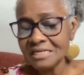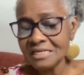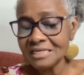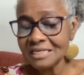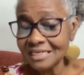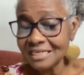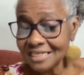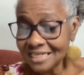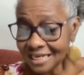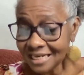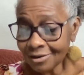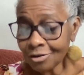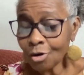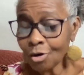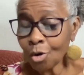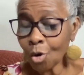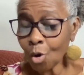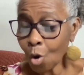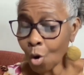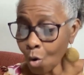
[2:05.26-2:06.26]
The day
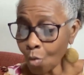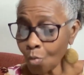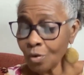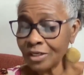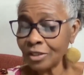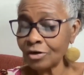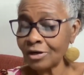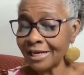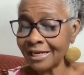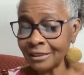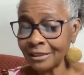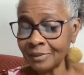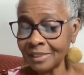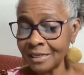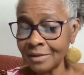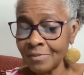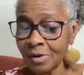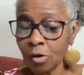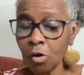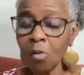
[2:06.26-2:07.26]
go come when your enemy
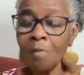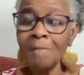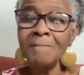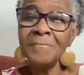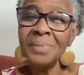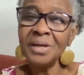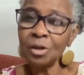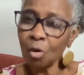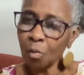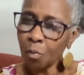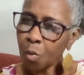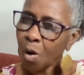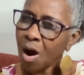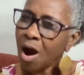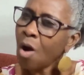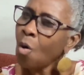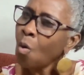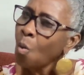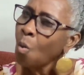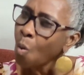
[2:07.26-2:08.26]
them go build up
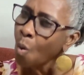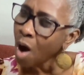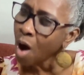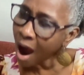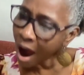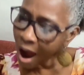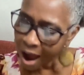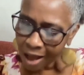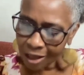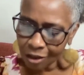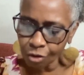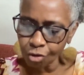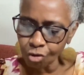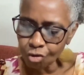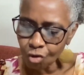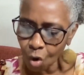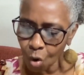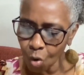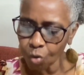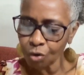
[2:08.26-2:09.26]
one wall
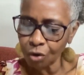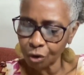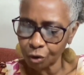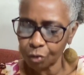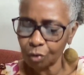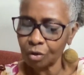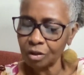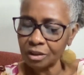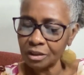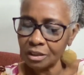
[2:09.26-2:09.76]
around you,